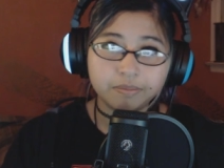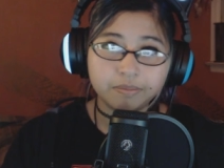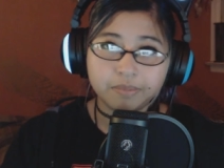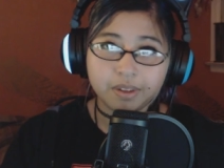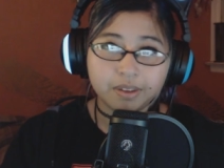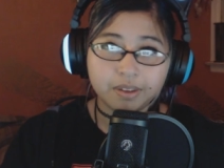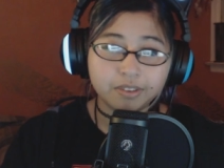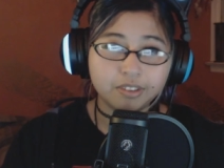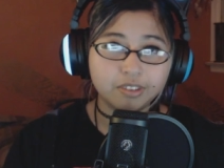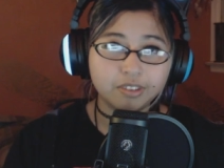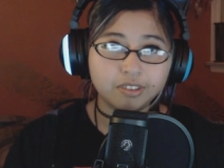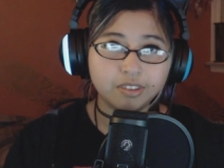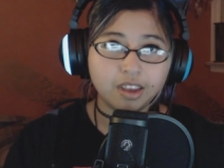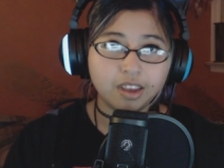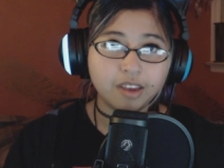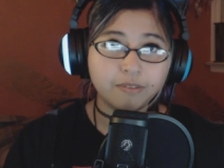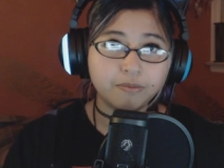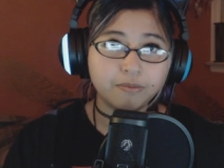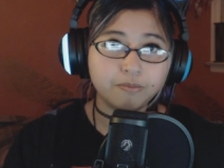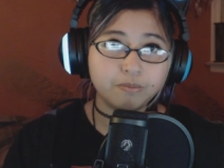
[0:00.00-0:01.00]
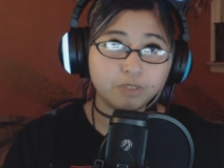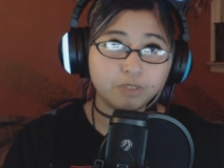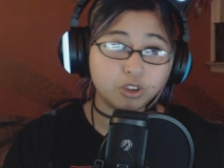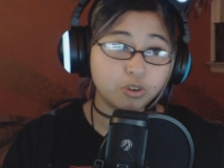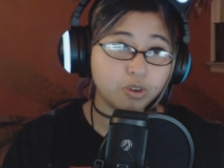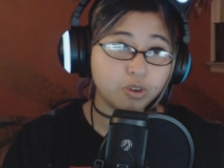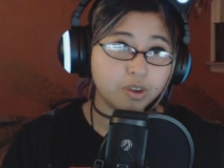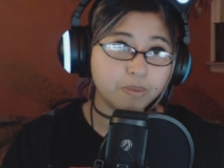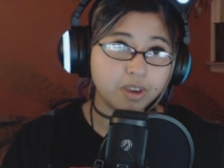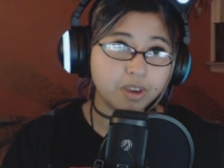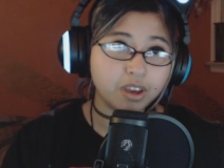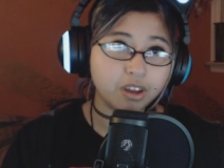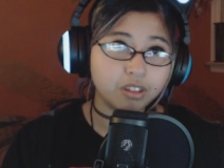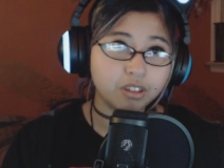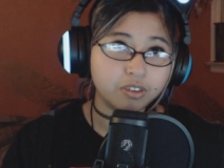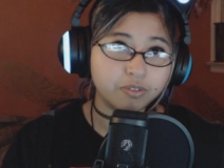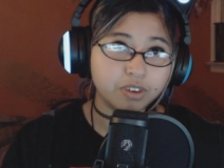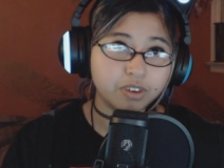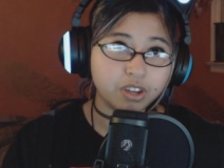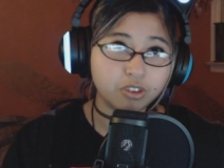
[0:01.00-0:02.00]
Since I'm doing my other
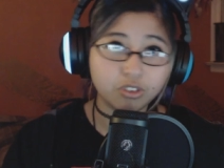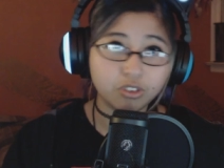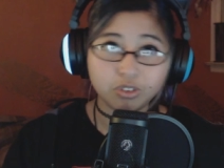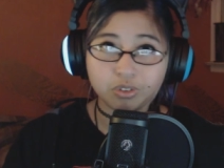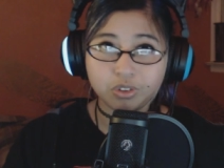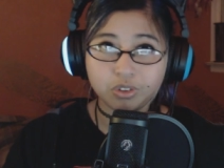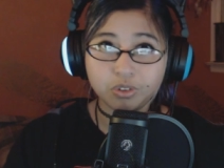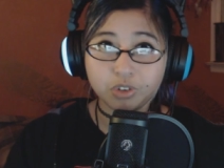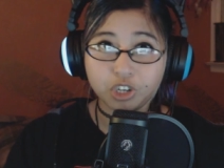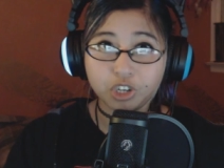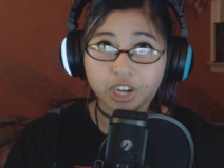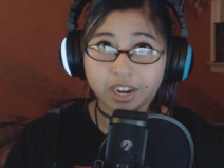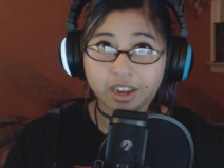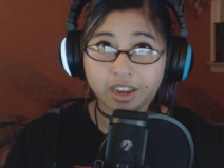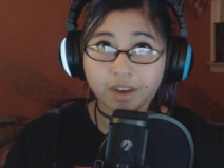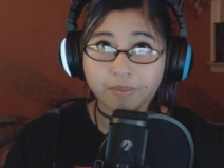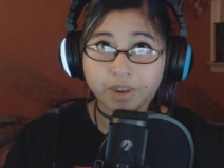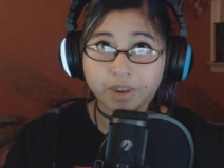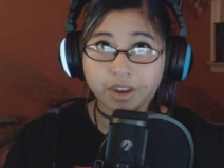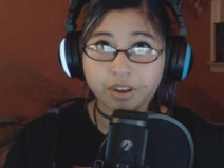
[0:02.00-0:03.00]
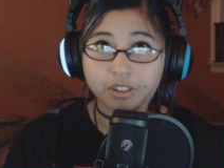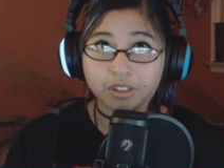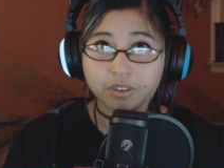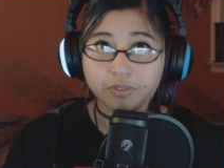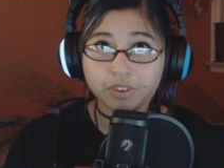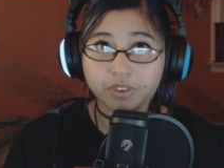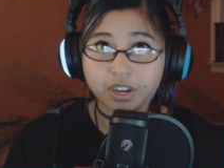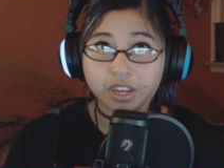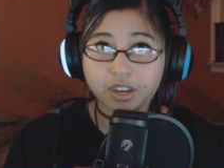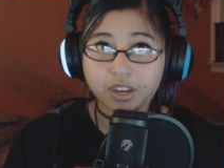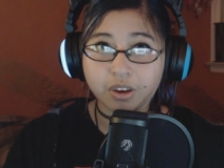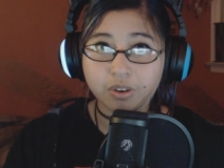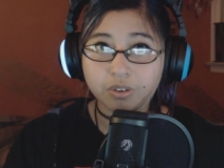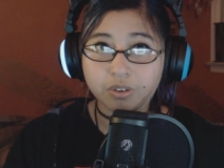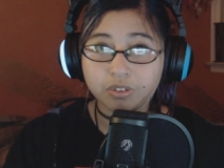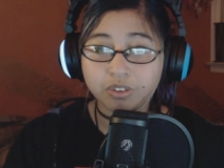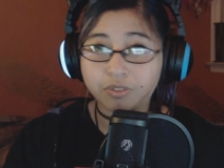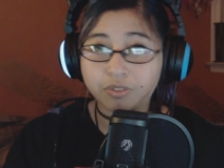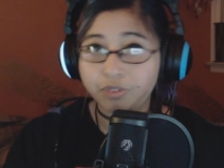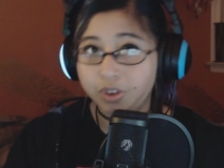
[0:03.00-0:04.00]
videos, so do check out my other videos if
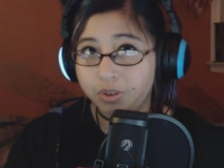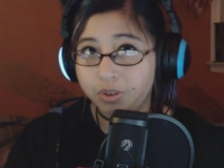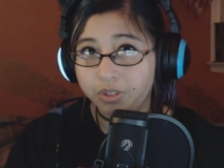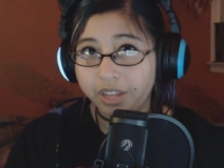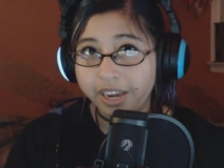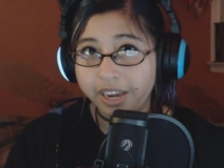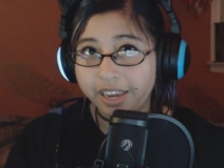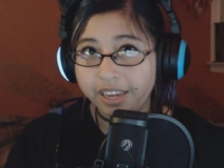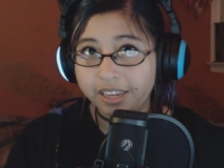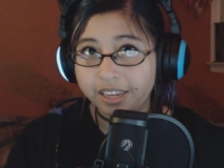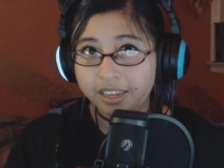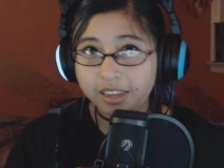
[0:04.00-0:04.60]
you like.